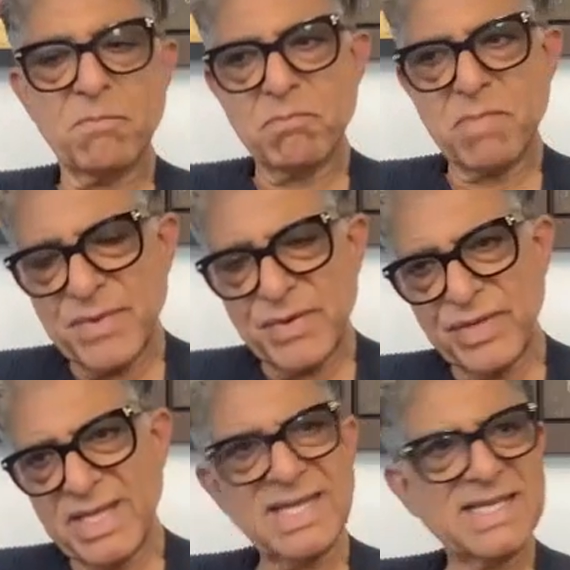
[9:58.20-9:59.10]

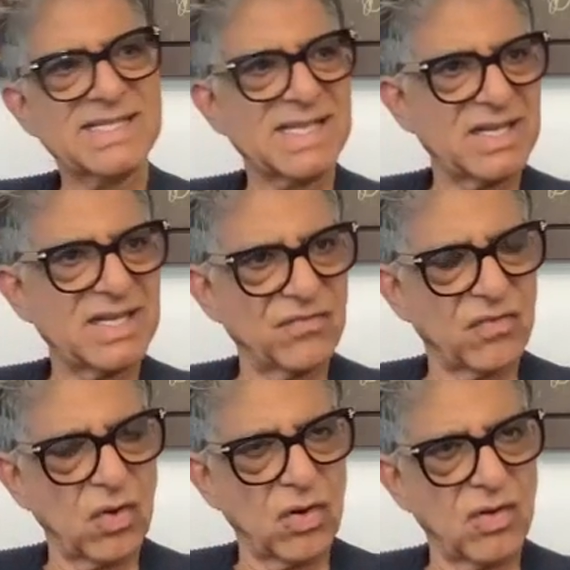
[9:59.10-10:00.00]
memory is
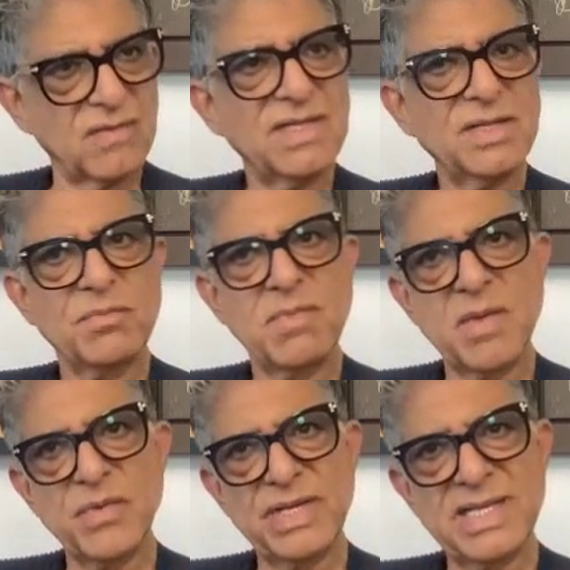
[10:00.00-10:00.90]
involved,
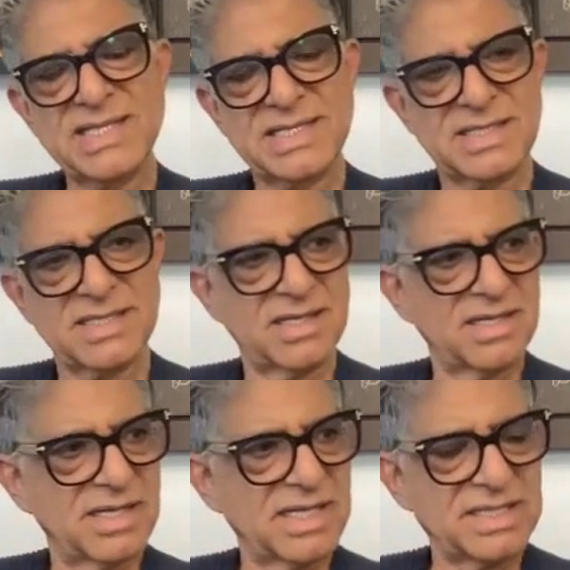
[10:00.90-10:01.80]
memory is
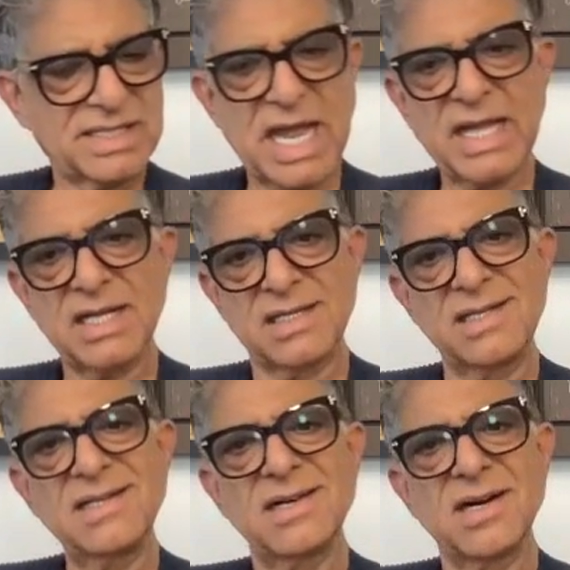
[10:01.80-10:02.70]
entangled